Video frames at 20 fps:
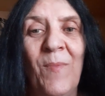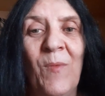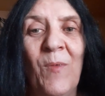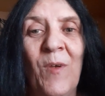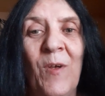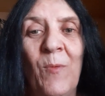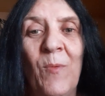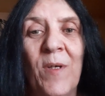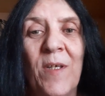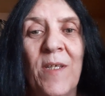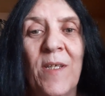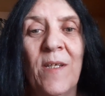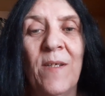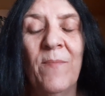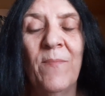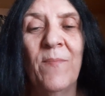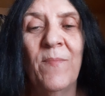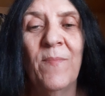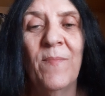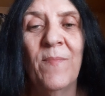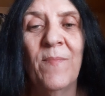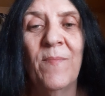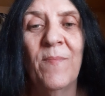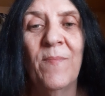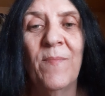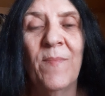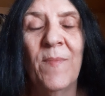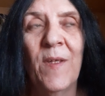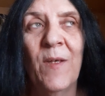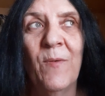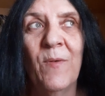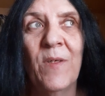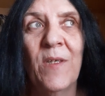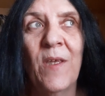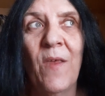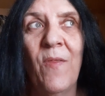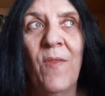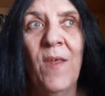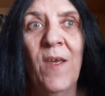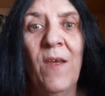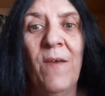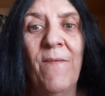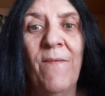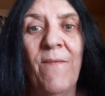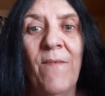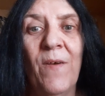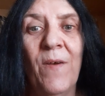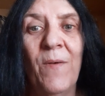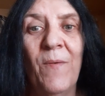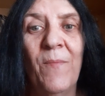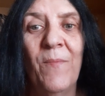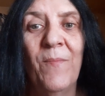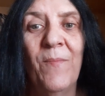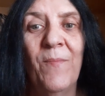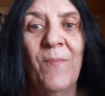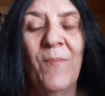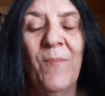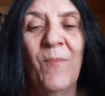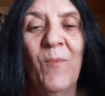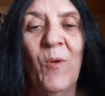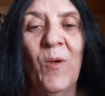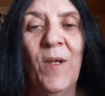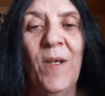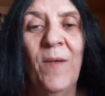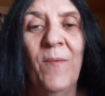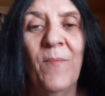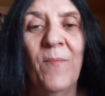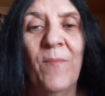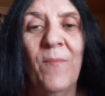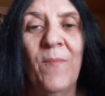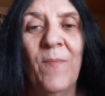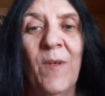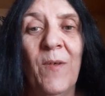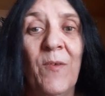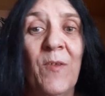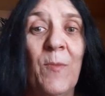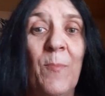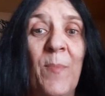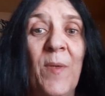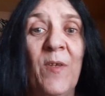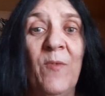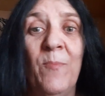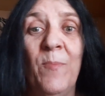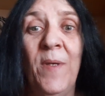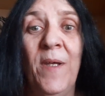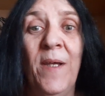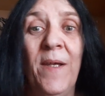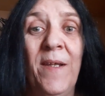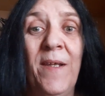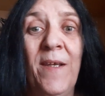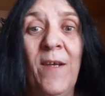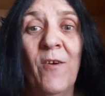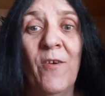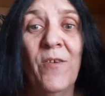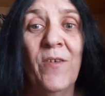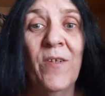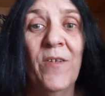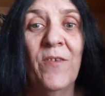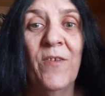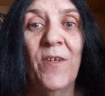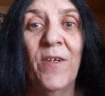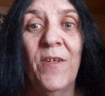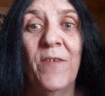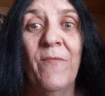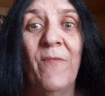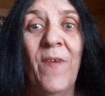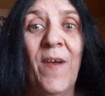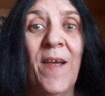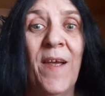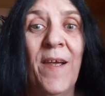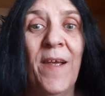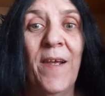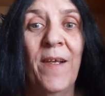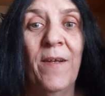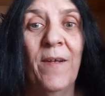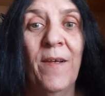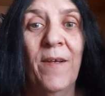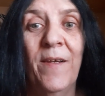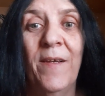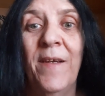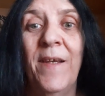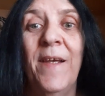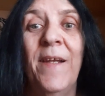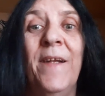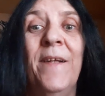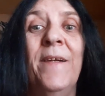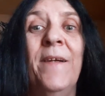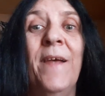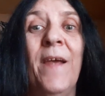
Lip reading: I wasn't. I was a thief, right? I was the best BNE artist you could find. I could get in